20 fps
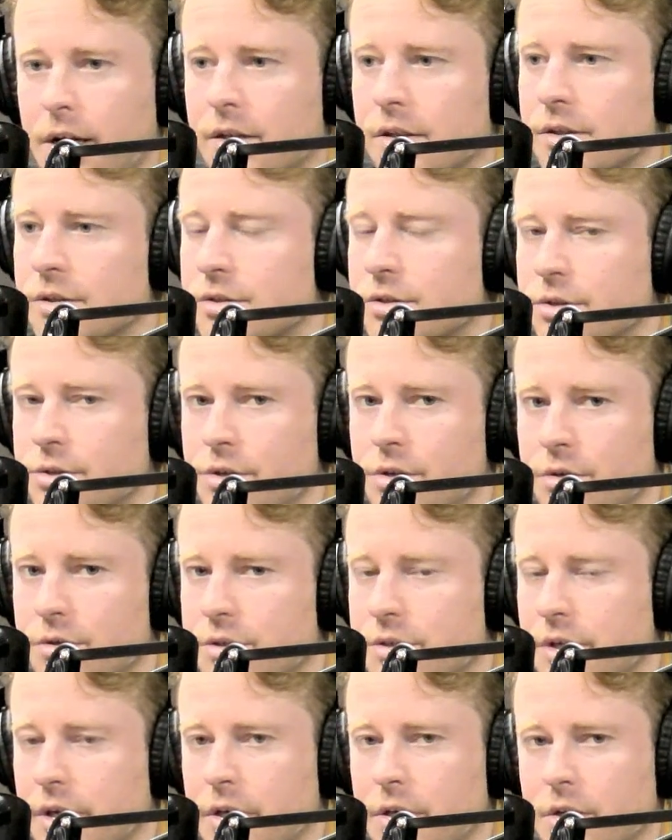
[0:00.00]
So your
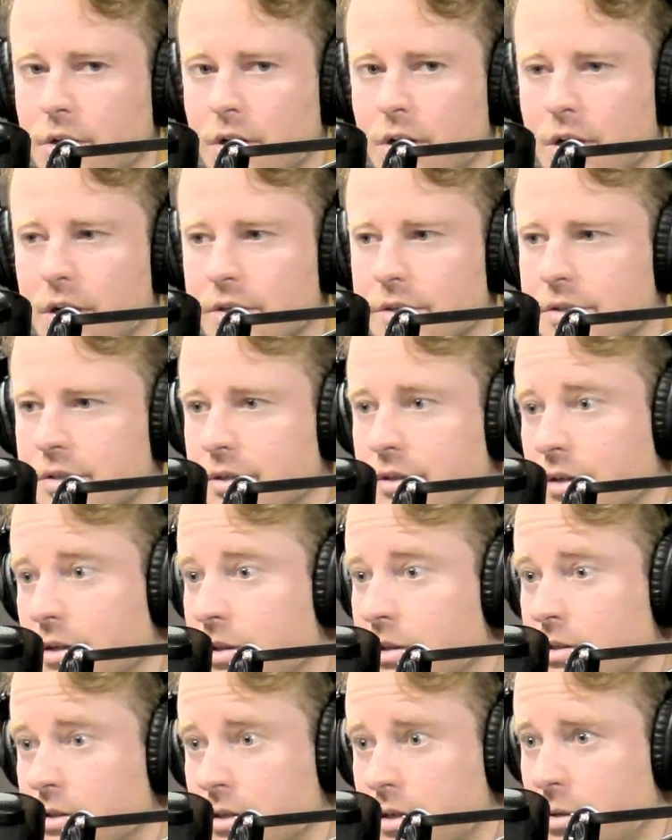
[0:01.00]
site costs, and in the
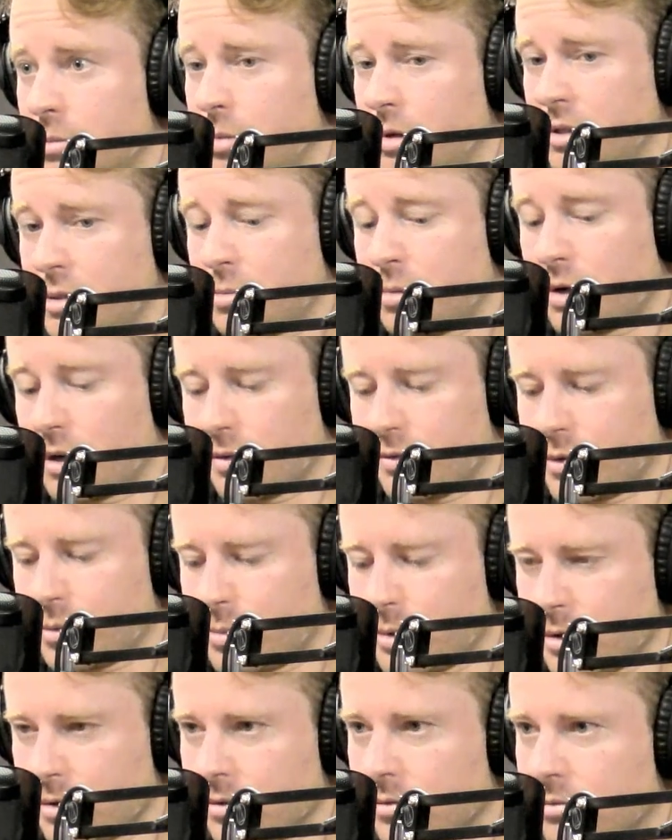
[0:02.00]
city of Pittsburgh, if you're
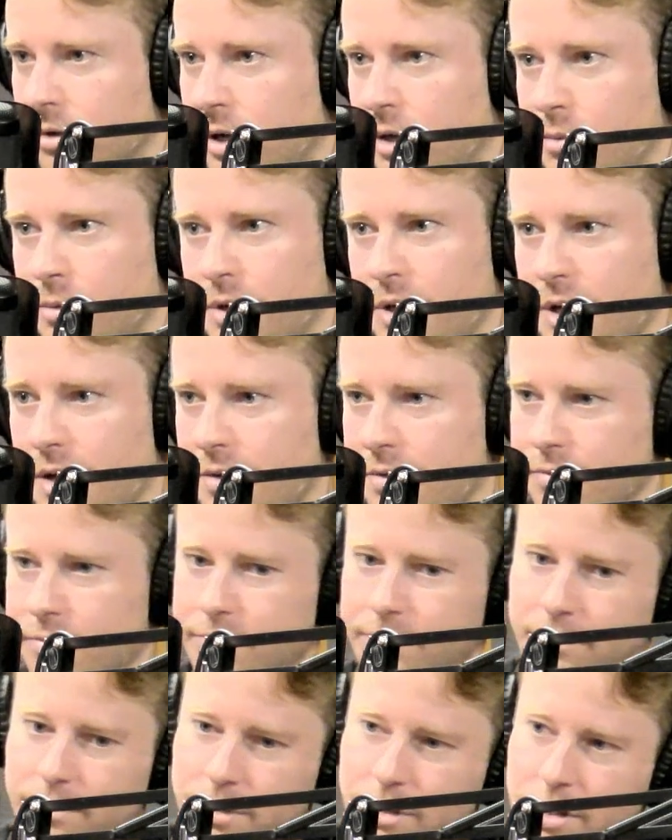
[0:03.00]
building, right, you
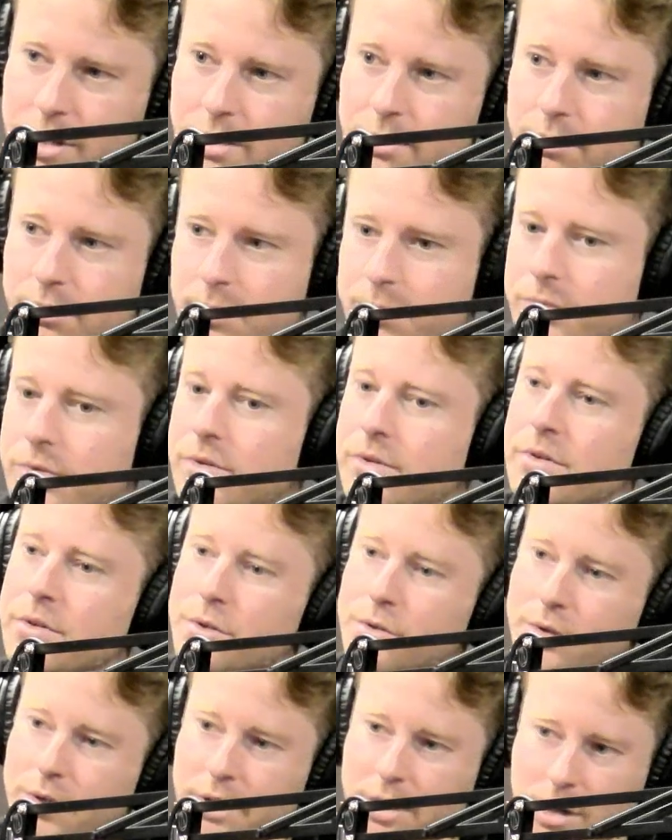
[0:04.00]
got to rip the
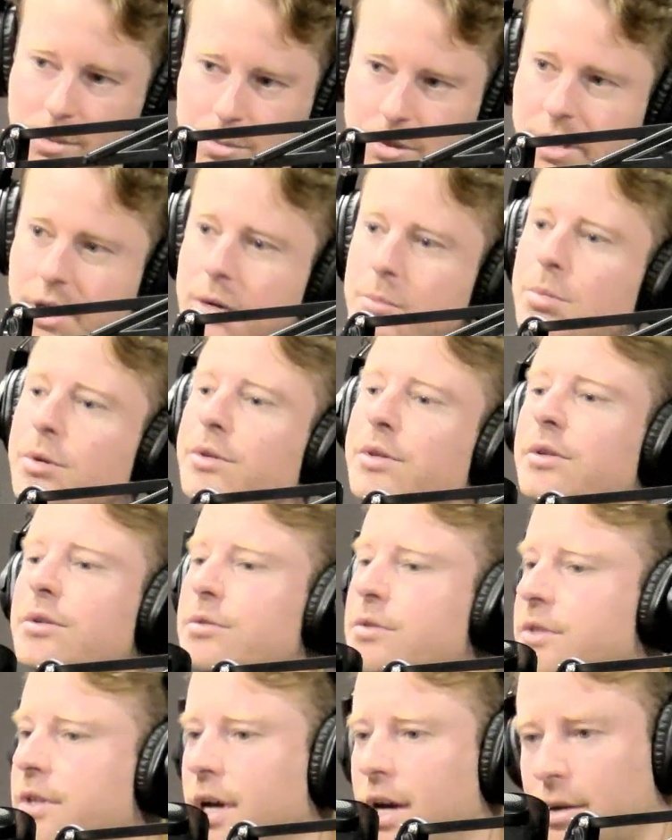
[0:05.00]
street up, you got to put the new
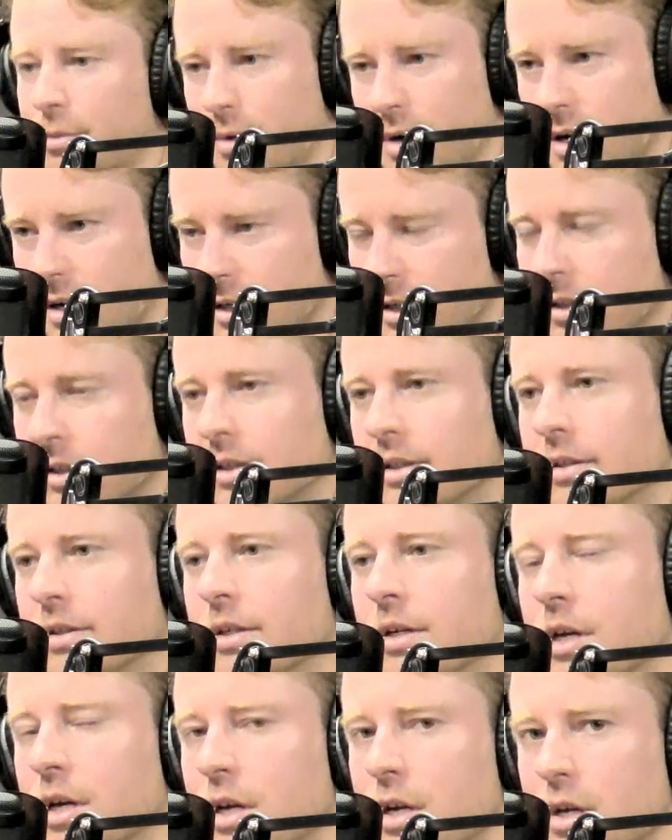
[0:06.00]
sidewalk in,
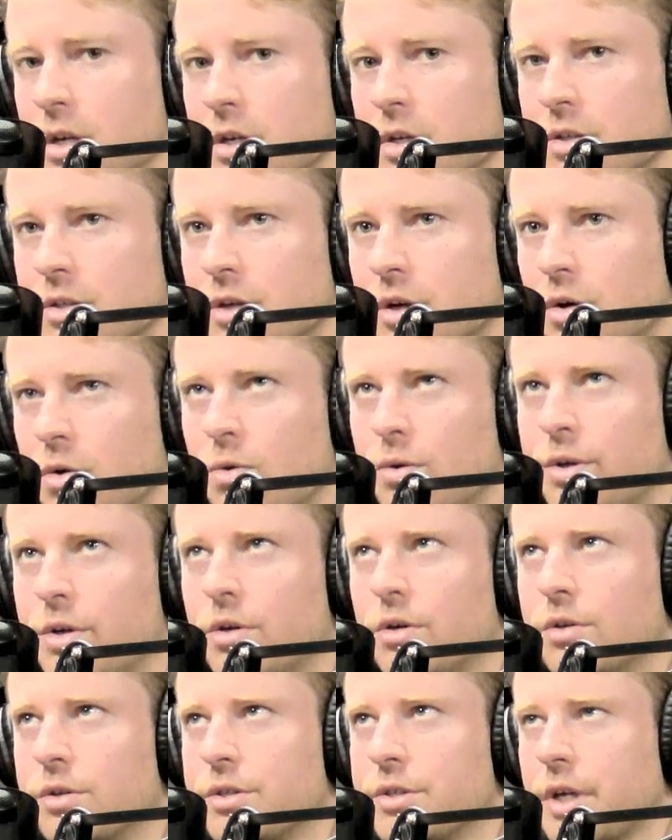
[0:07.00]
So
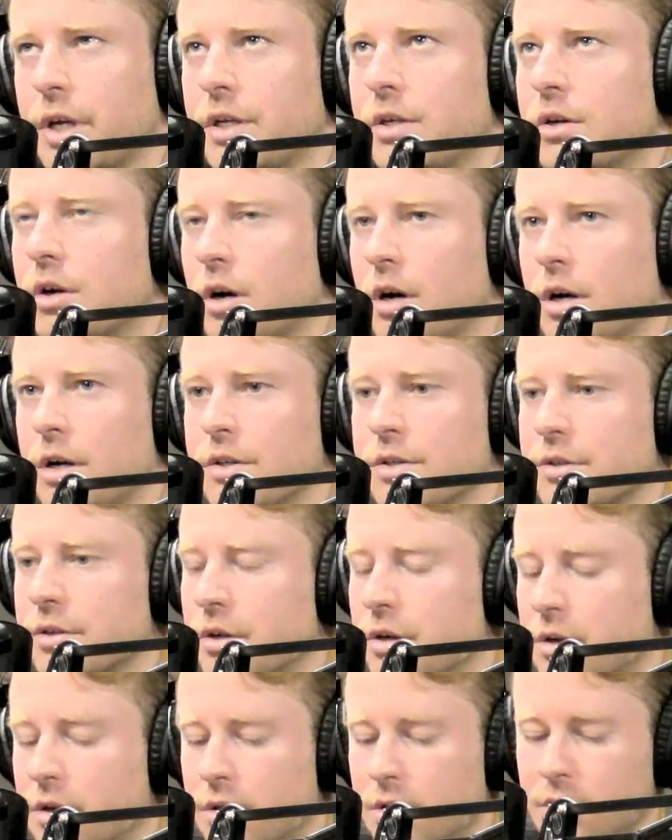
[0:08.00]
your site costs
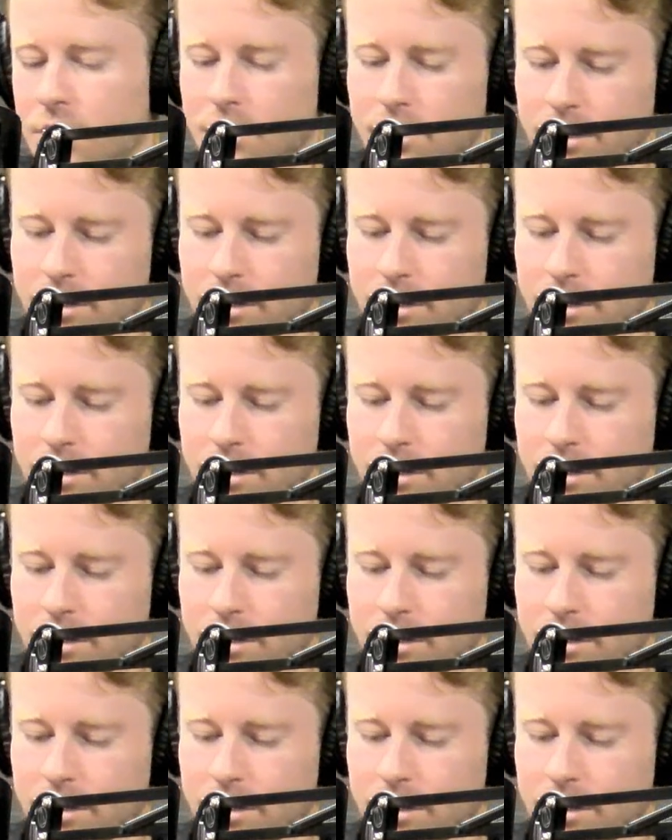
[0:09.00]
are